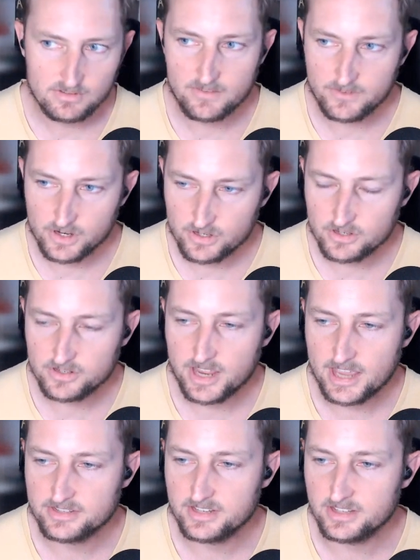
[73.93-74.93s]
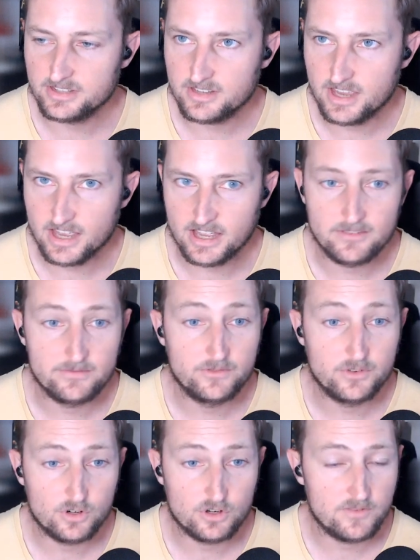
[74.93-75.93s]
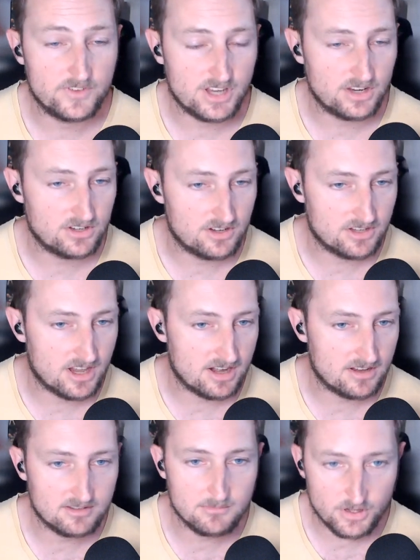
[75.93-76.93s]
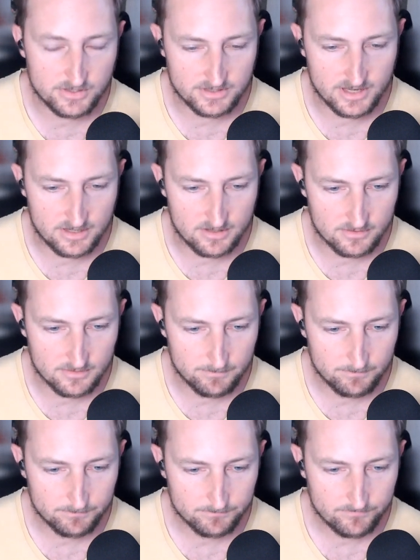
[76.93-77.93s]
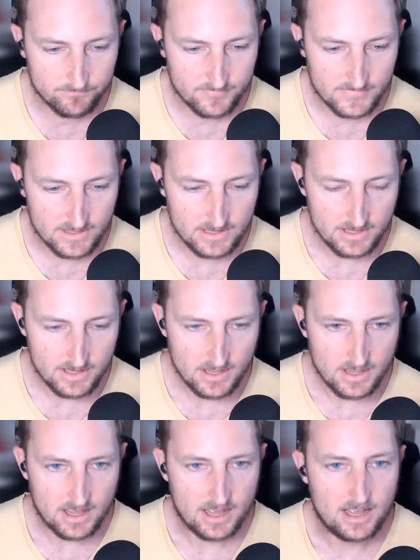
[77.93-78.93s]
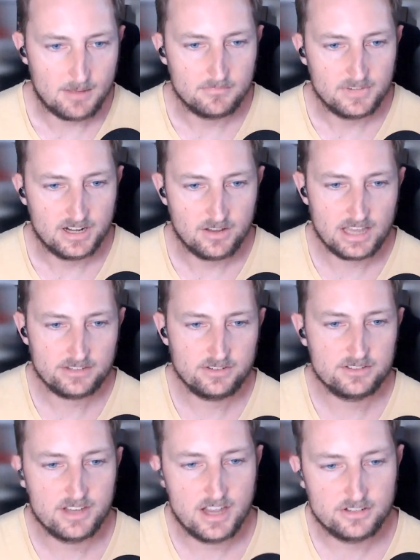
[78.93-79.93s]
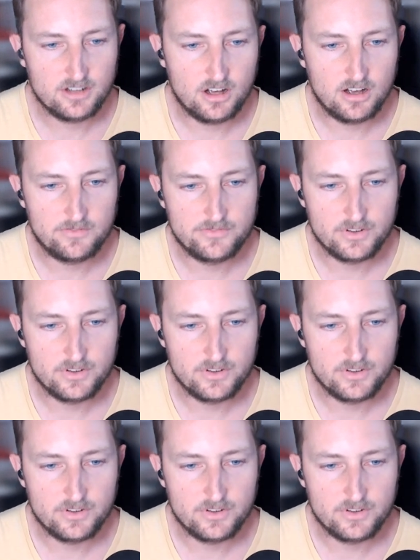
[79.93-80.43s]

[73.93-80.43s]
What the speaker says: a very good asset for conversation designers and bot designers. And I'd like to start off